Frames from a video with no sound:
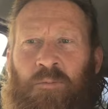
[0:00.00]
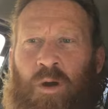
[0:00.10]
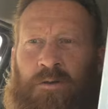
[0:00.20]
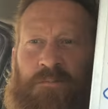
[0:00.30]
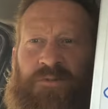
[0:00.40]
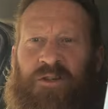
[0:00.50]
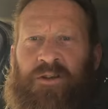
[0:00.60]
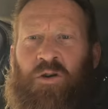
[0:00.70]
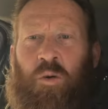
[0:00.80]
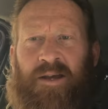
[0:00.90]
Welcome to
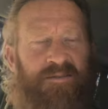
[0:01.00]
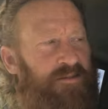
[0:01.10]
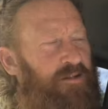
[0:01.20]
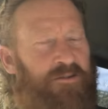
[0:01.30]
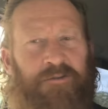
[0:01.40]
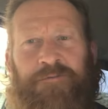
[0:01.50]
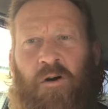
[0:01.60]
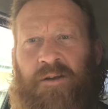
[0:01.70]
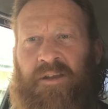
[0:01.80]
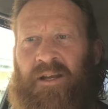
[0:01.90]
the quest to
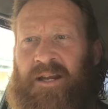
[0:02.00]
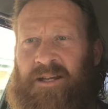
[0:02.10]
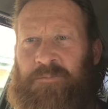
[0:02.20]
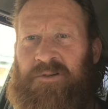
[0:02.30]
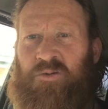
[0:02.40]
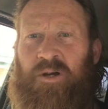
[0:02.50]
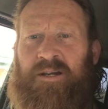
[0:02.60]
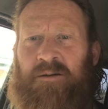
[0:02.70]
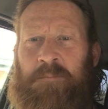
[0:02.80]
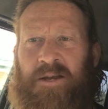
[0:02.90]
find the link
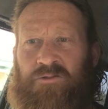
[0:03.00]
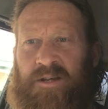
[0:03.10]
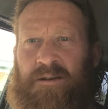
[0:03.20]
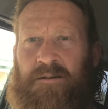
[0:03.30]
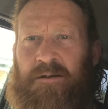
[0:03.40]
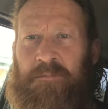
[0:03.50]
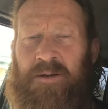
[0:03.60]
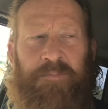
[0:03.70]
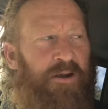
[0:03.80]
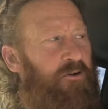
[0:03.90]
between metric and
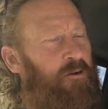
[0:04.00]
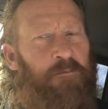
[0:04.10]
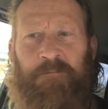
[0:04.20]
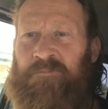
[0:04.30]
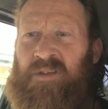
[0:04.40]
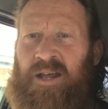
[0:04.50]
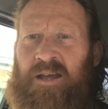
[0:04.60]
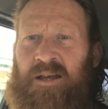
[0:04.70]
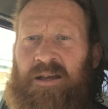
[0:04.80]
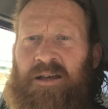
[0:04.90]
imperial.
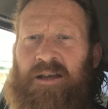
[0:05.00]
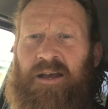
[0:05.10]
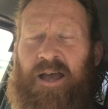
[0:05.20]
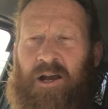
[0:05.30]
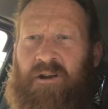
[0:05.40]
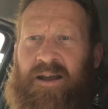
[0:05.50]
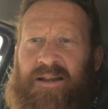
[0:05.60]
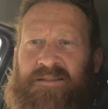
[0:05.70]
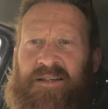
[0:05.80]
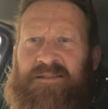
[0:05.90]
Our great
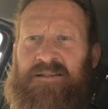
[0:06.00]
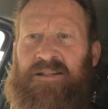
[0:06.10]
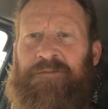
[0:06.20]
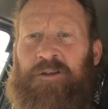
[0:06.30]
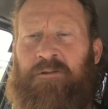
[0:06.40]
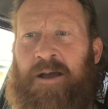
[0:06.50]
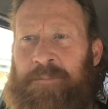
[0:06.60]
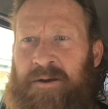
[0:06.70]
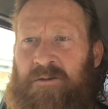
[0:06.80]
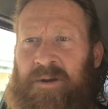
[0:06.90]
ancestors left the Great
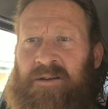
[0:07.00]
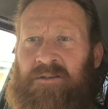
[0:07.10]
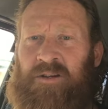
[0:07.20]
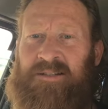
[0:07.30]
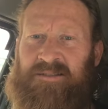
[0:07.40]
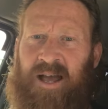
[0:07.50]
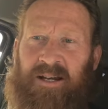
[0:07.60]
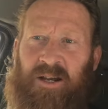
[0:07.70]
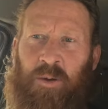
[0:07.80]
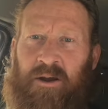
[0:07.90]
Pyramid
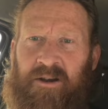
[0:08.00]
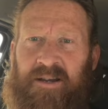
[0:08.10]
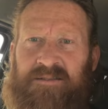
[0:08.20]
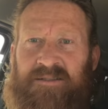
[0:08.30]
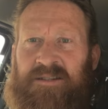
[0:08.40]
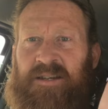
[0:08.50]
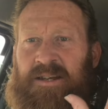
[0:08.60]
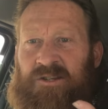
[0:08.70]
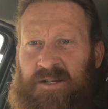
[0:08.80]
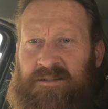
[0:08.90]
exactly where it is to
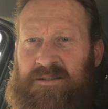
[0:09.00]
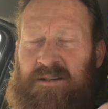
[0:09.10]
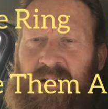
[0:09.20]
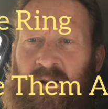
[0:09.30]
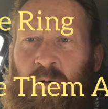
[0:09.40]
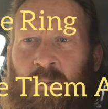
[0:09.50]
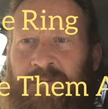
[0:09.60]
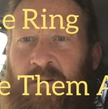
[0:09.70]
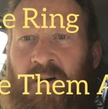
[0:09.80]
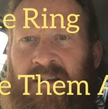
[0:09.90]
teach us what we're
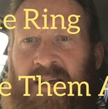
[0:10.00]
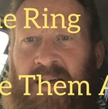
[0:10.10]
finding